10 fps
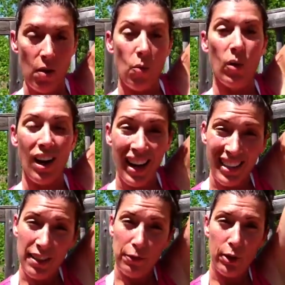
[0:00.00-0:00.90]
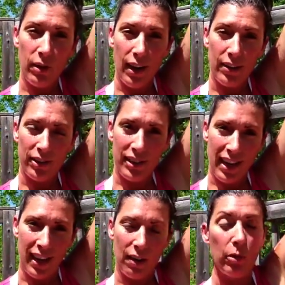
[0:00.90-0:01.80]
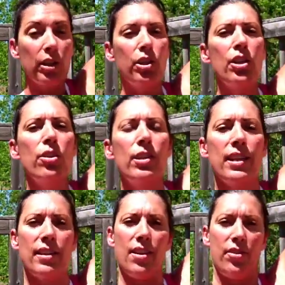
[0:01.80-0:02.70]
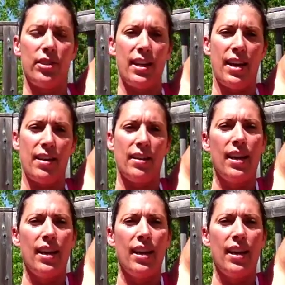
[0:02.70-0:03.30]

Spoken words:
What I need for you to understand, and what you need to understand,